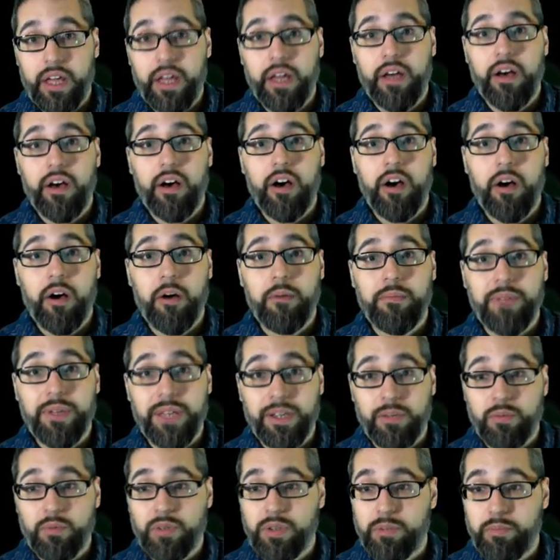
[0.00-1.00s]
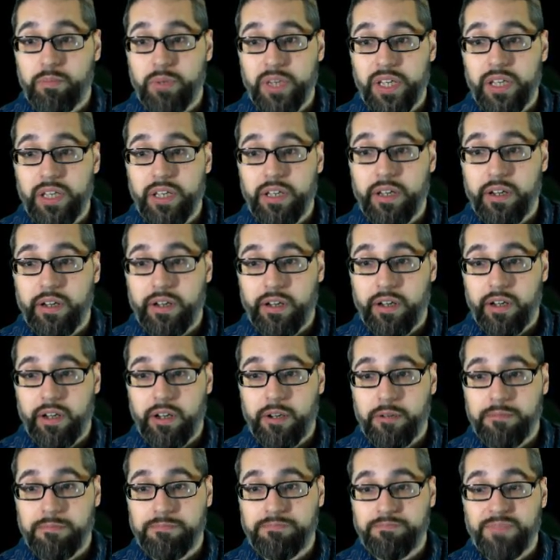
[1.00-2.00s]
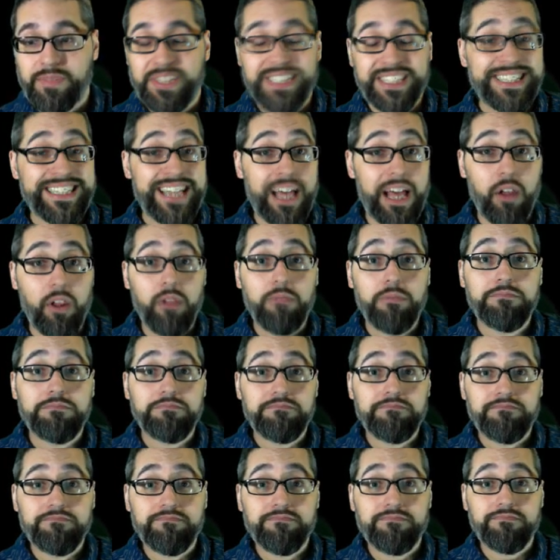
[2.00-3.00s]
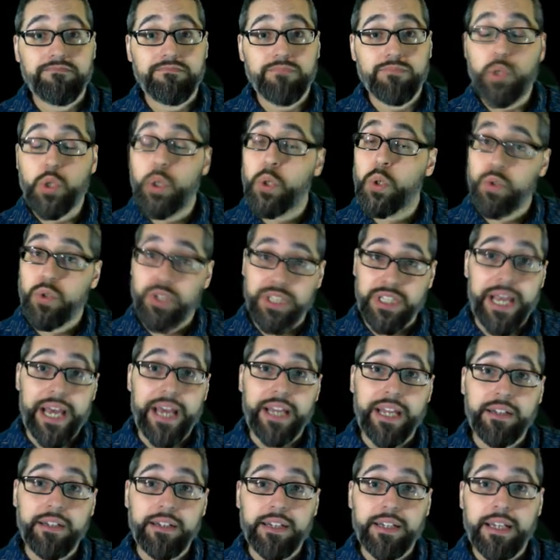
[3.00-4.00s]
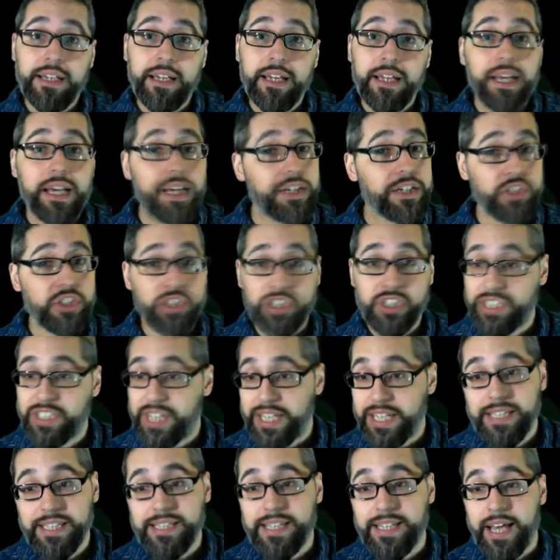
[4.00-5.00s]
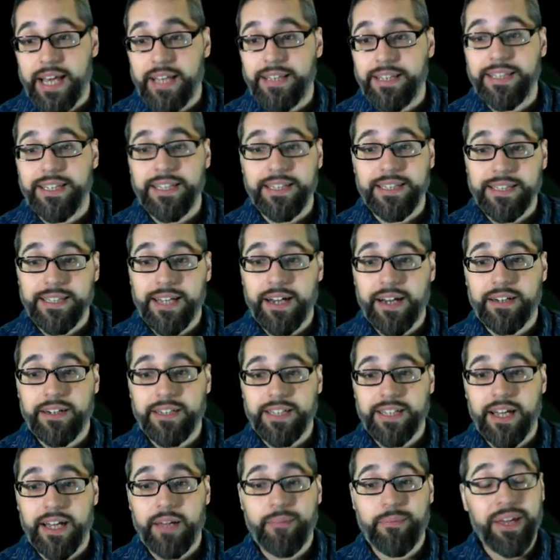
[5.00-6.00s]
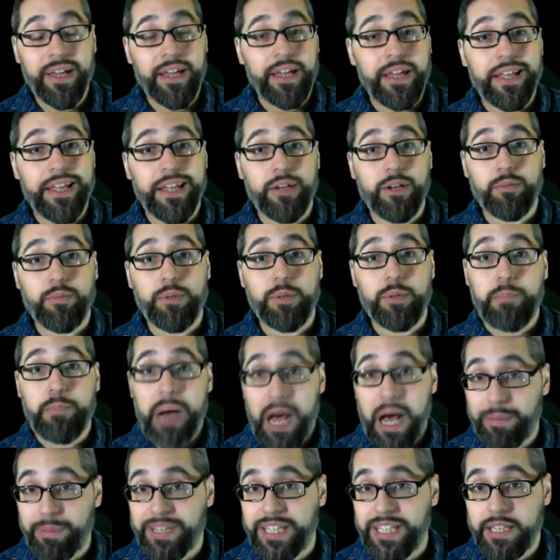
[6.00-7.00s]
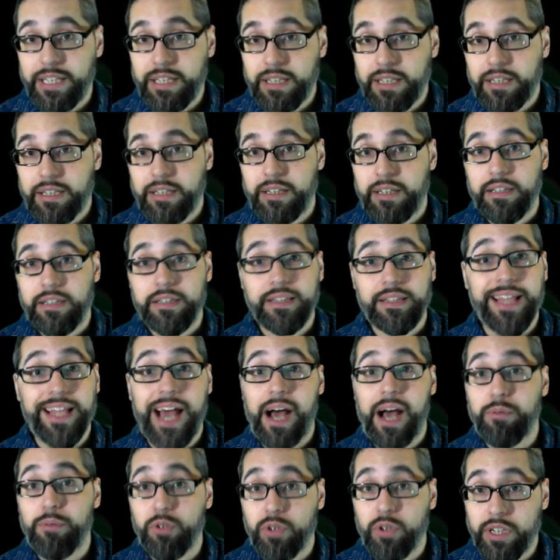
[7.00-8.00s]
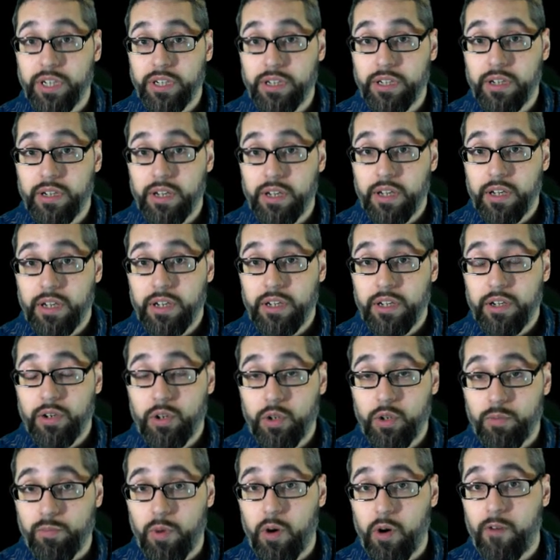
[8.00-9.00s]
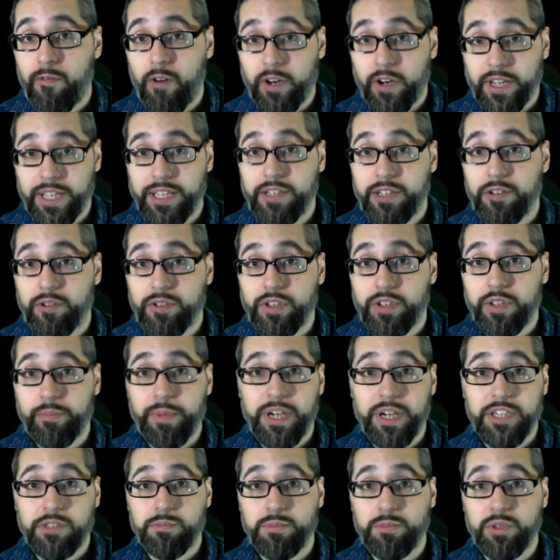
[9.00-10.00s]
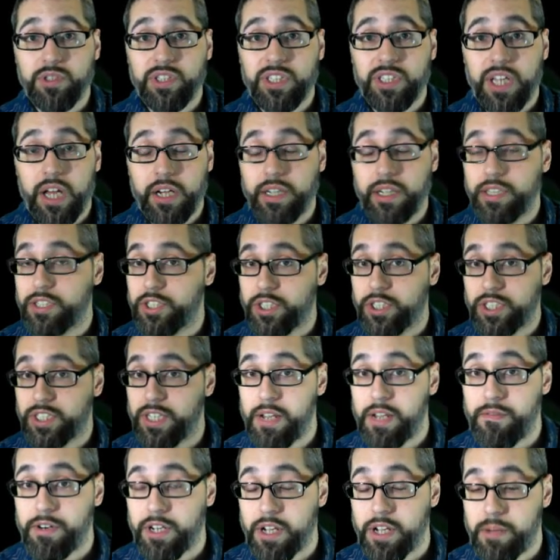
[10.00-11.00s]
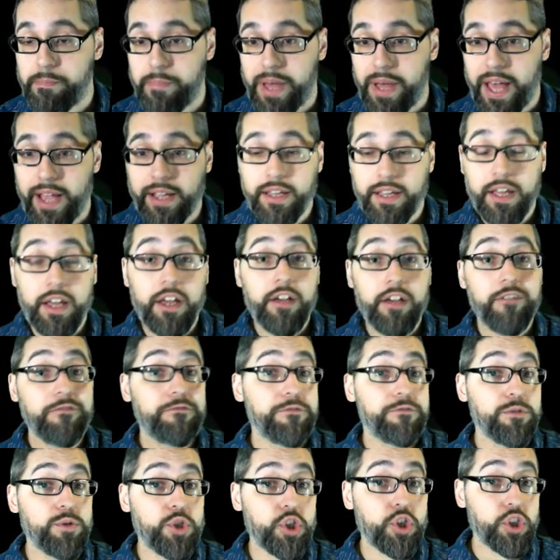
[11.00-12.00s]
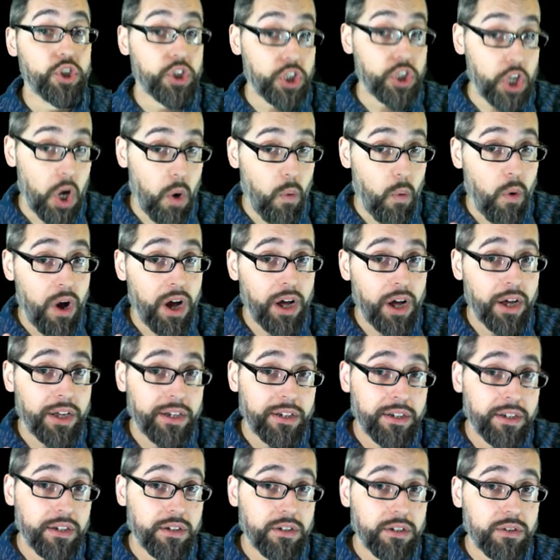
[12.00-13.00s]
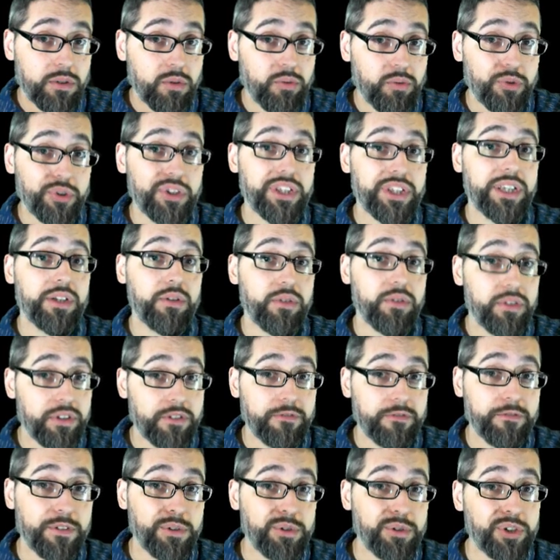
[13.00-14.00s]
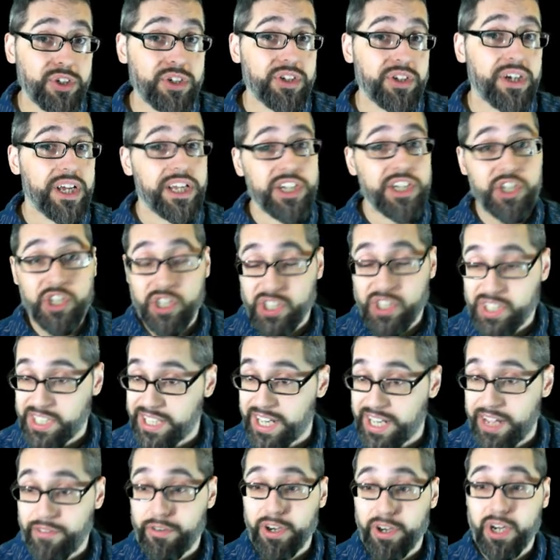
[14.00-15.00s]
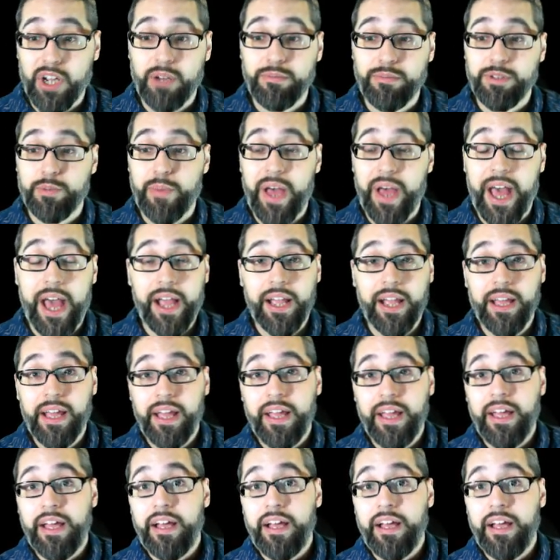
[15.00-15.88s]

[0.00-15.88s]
It would be Cell, who's dead and just stays dead the entire time. It would be Babidi, Dabura, who both are killed in the Majin Buu Saga and just never come back. Future Gohan, who's killed in the future and just never comes back.